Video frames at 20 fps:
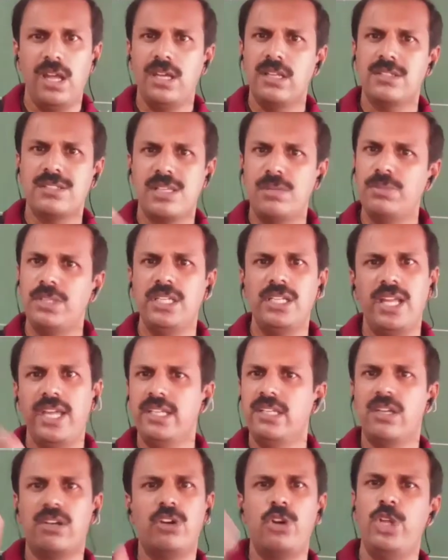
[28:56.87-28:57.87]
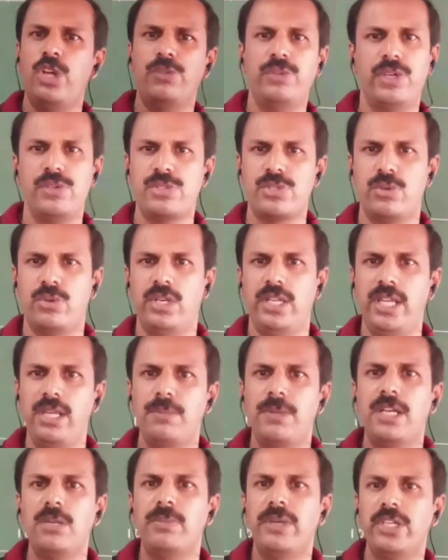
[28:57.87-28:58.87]
something like the radio waves
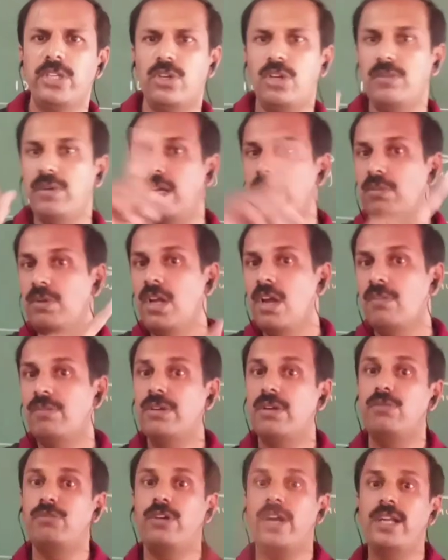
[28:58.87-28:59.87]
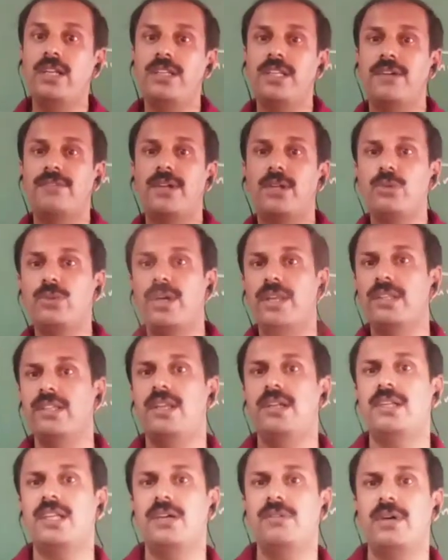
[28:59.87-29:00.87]
only. But microwave, from one tower to
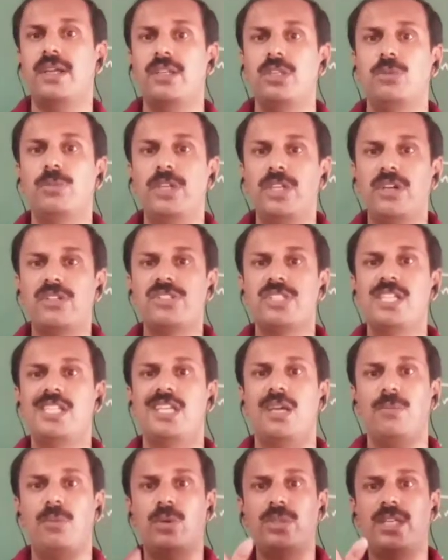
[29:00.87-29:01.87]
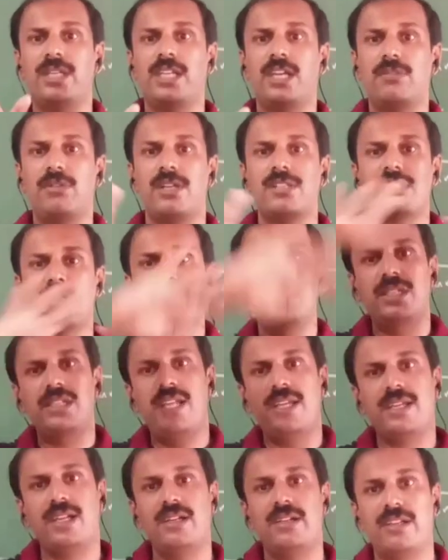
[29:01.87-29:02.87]
another tower, you might have seen above the tower something
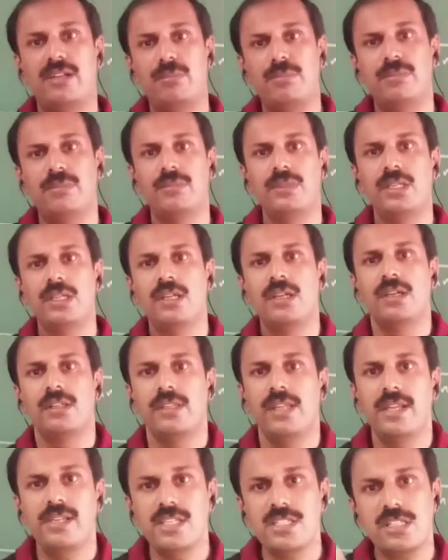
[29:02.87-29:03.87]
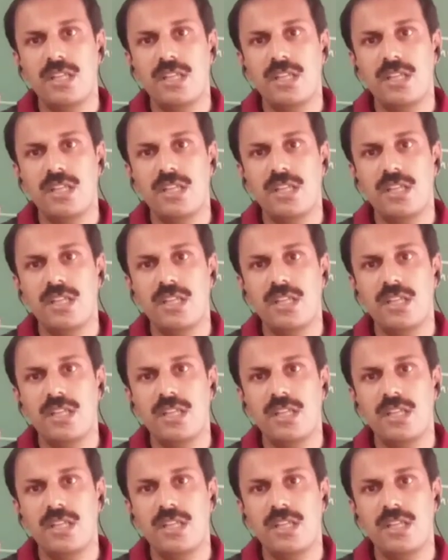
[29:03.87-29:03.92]
like a drum. That is